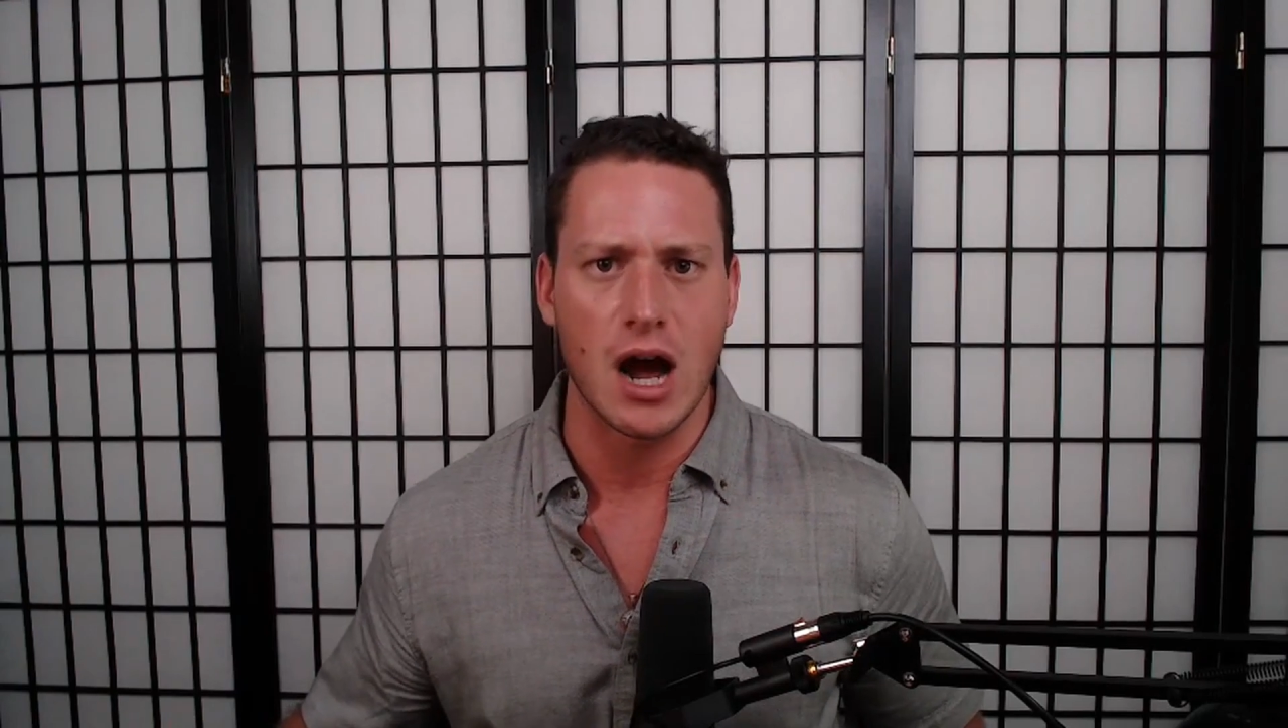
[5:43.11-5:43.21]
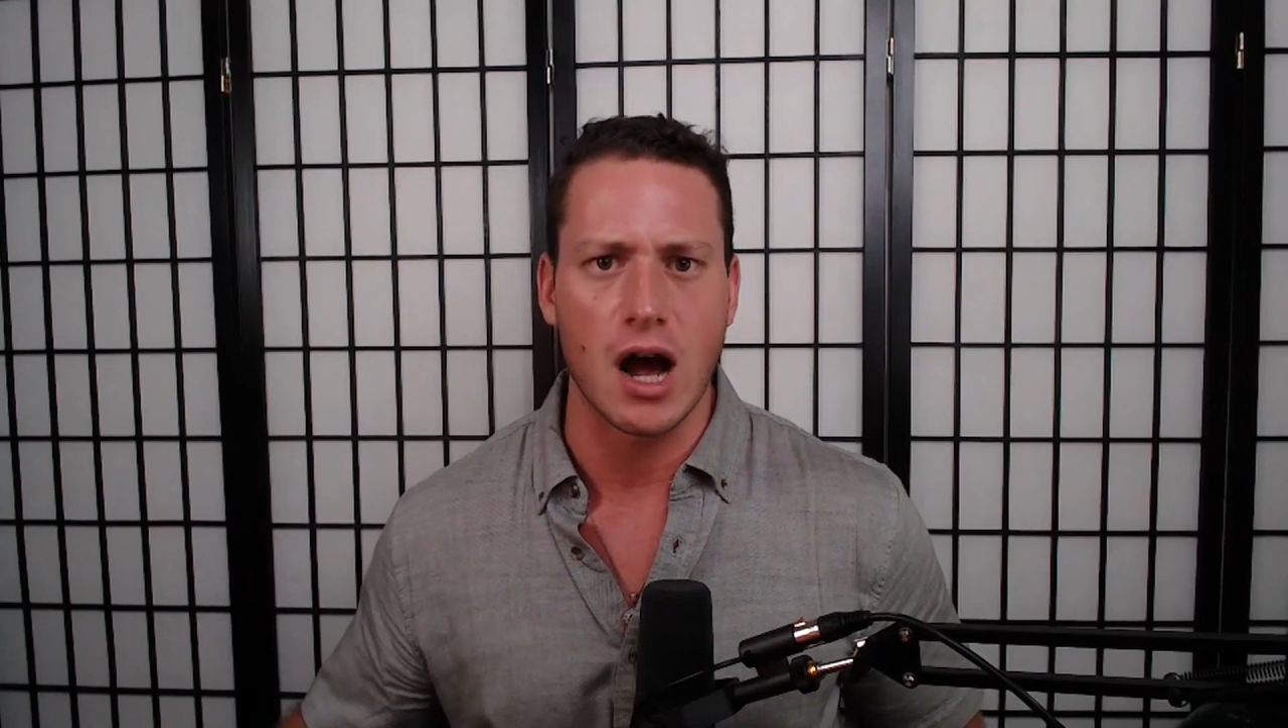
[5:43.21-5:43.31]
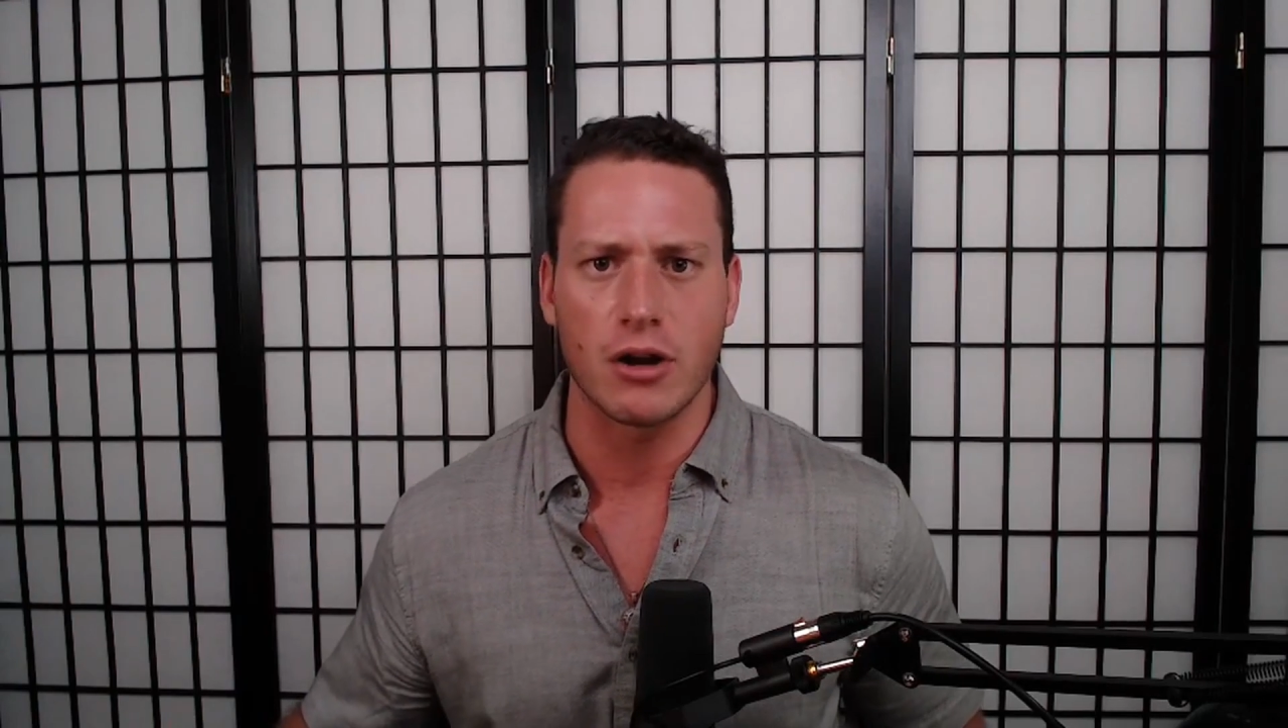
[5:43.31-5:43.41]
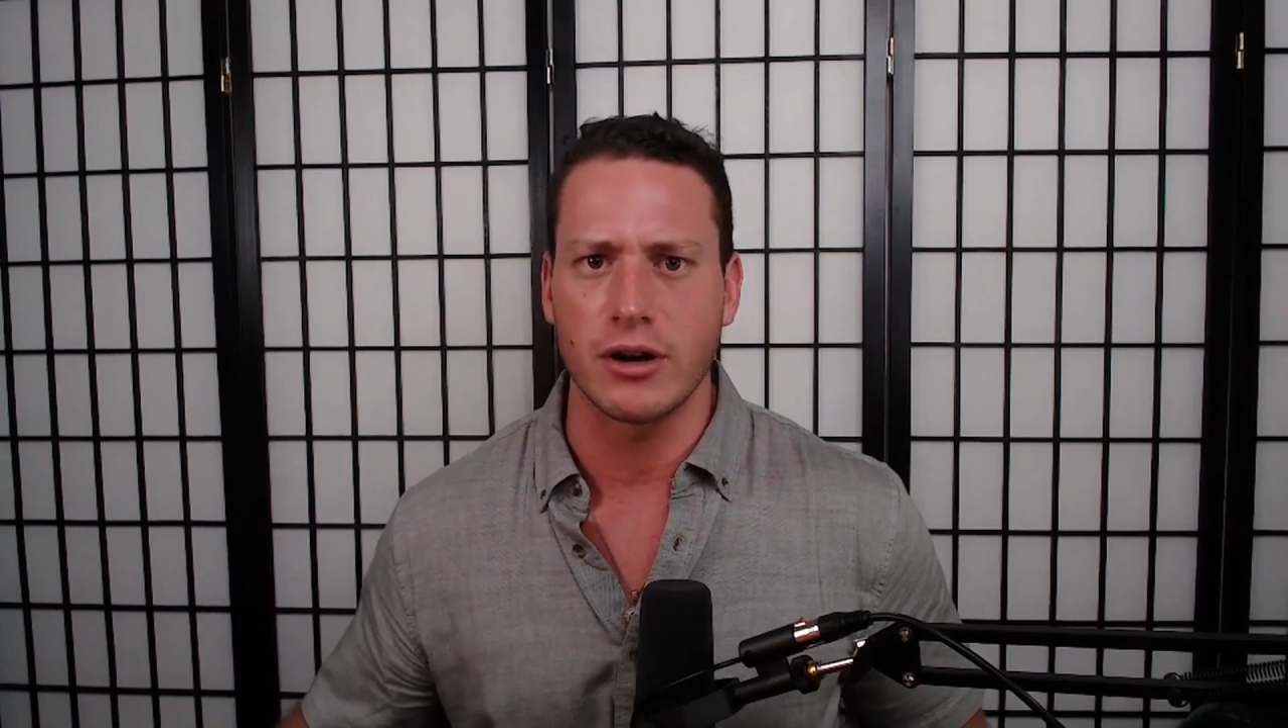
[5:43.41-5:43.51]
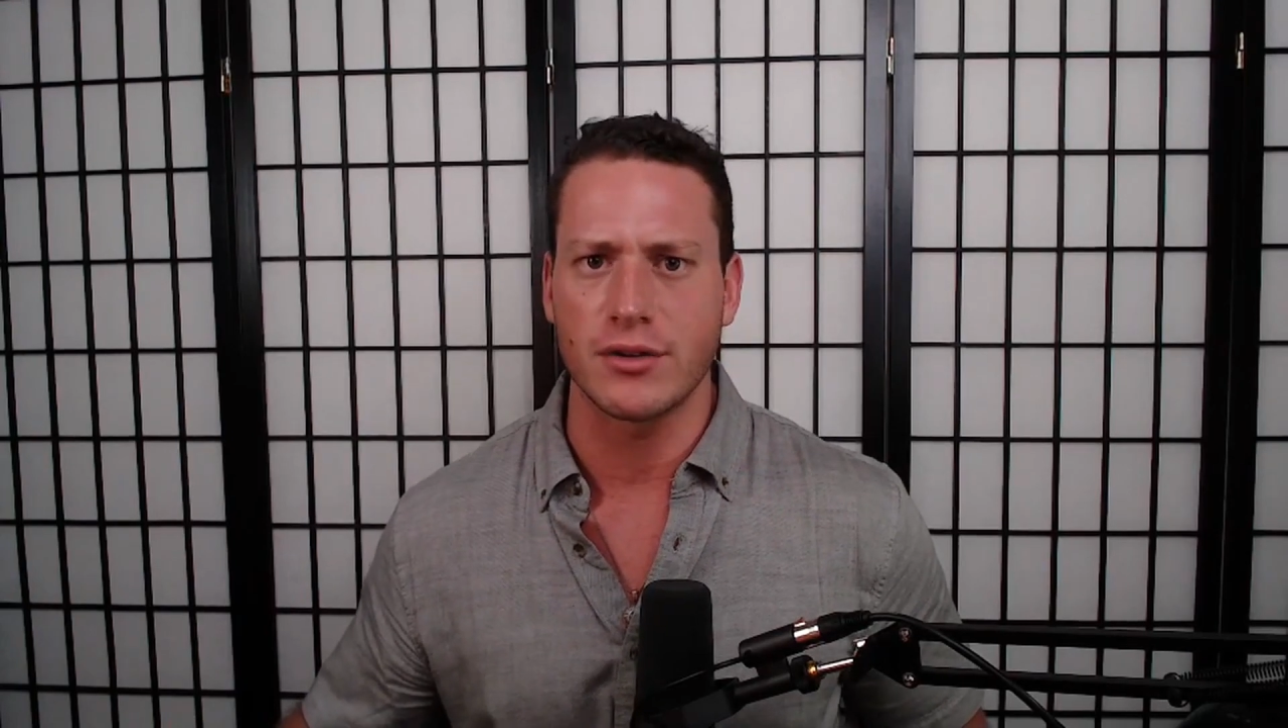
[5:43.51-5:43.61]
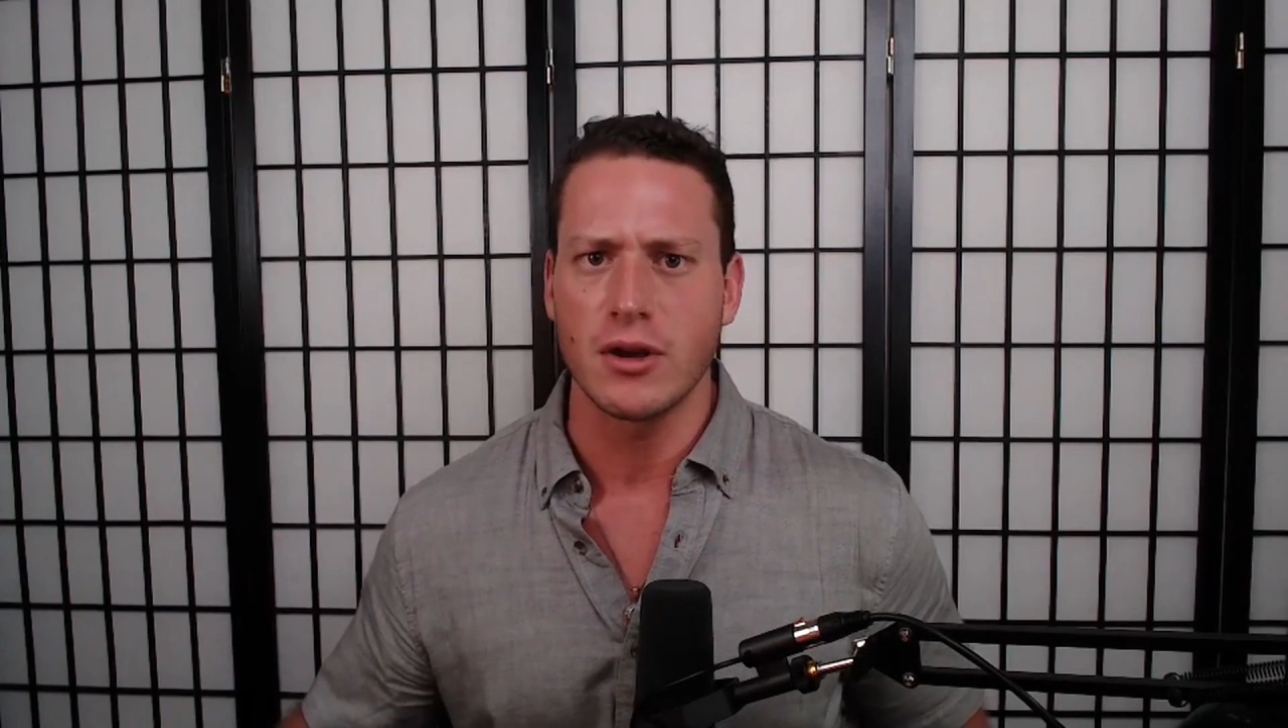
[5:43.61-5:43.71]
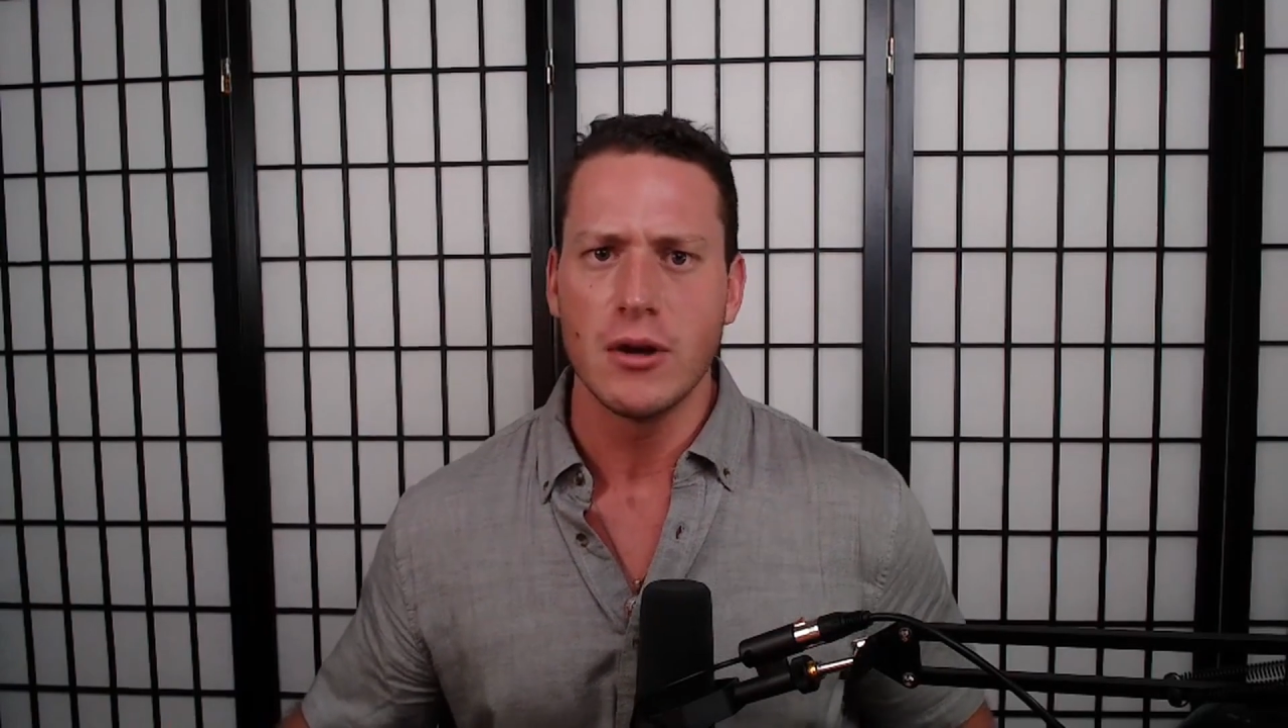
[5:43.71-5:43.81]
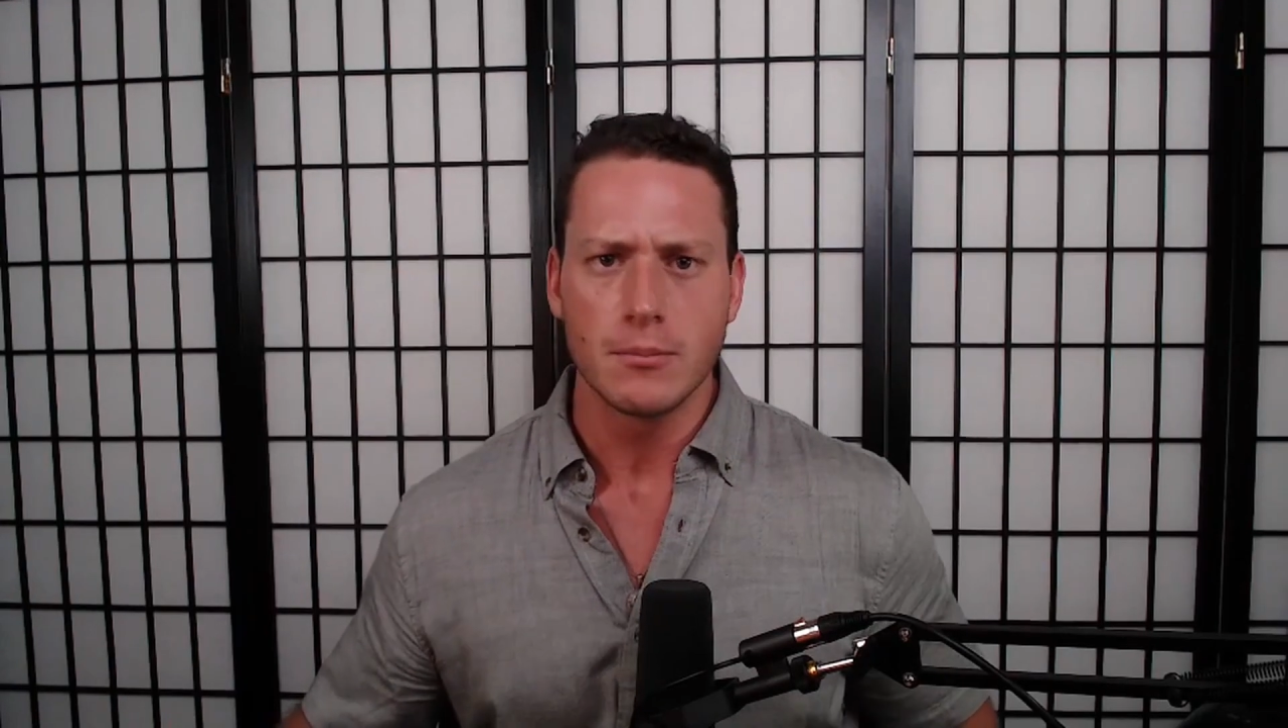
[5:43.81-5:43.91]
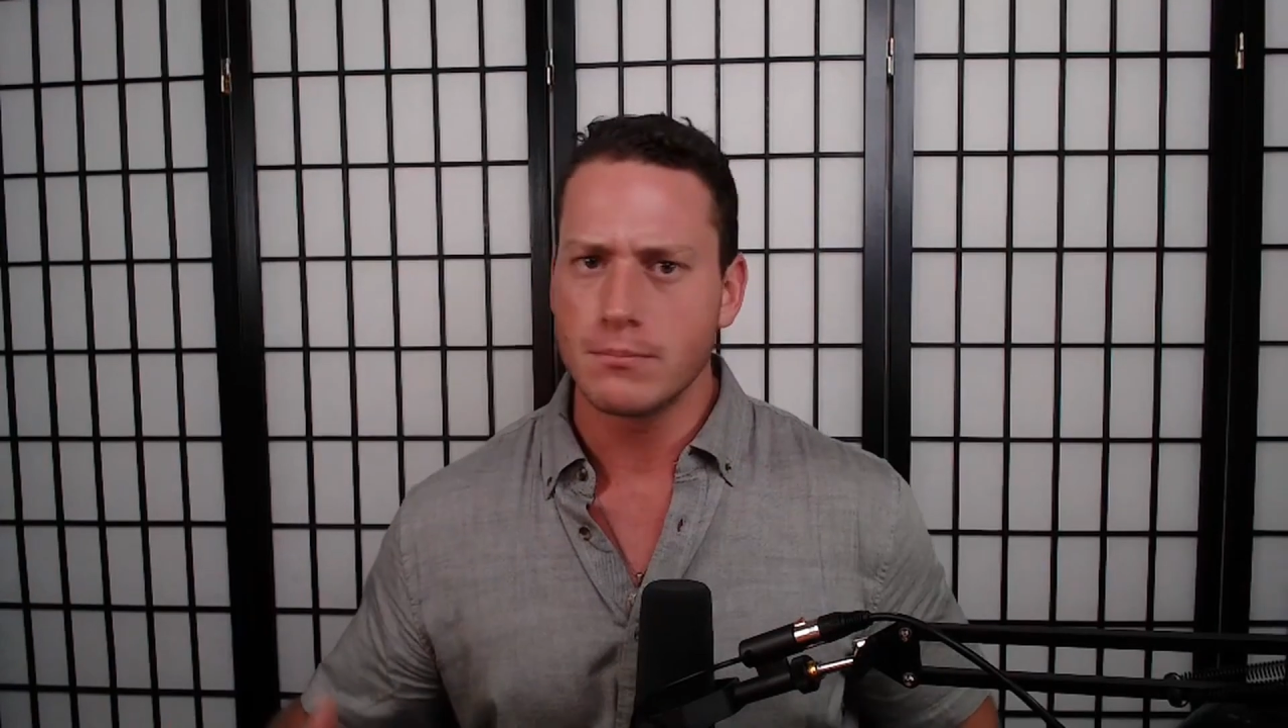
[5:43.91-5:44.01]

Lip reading: Congress.